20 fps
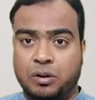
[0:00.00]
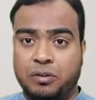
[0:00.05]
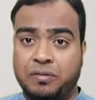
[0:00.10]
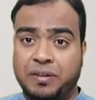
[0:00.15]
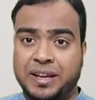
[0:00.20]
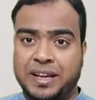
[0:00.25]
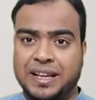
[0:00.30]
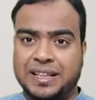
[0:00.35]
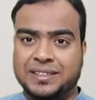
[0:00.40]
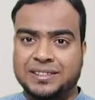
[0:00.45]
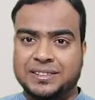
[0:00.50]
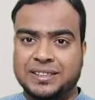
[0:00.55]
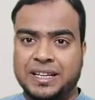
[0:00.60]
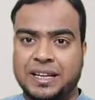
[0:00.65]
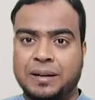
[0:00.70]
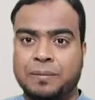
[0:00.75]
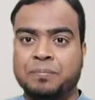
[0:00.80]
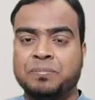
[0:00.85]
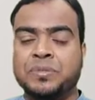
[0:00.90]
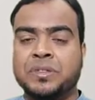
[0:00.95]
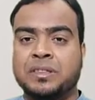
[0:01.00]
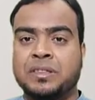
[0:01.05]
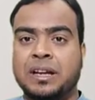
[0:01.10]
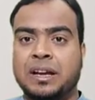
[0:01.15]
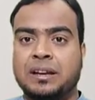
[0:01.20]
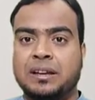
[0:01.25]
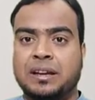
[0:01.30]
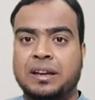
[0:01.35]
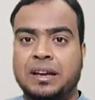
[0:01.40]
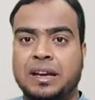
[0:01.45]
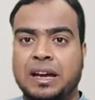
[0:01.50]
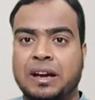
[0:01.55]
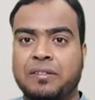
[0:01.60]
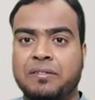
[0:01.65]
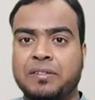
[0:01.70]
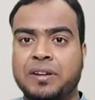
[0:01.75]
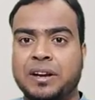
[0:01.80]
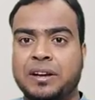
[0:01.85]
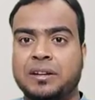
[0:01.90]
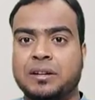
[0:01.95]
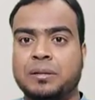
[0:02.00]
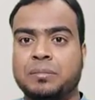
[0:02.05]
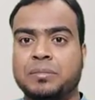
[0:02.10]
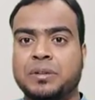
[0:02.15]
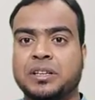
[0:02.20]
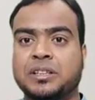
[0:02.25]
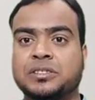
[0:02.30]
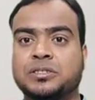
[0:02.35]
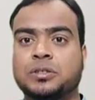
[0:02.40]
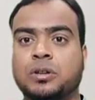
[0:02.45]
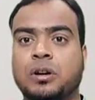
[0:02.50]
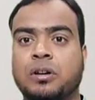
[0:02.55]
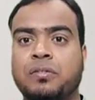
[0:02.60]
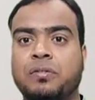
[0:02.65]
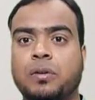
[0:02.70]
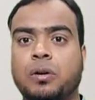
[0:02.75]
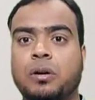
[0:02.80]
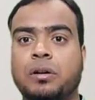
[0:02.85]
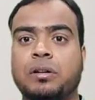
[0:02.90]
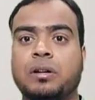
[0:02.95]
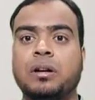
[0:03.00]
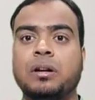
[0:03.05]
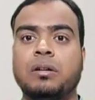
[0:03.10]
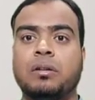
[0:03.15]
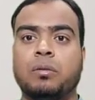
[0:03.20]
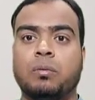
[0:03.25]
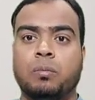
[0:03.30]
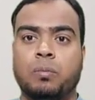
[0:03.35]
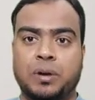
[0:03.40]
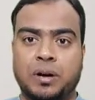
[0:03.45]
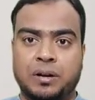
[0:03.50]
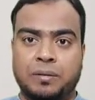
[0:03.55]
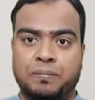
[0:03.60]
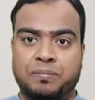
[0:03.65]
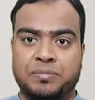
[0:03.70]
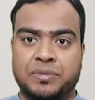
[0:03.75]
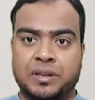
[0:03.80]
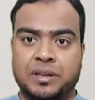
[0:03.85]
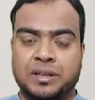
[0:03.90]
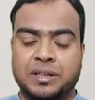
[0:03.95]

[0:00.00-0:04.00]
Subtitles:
or we can say that every term is of order 1.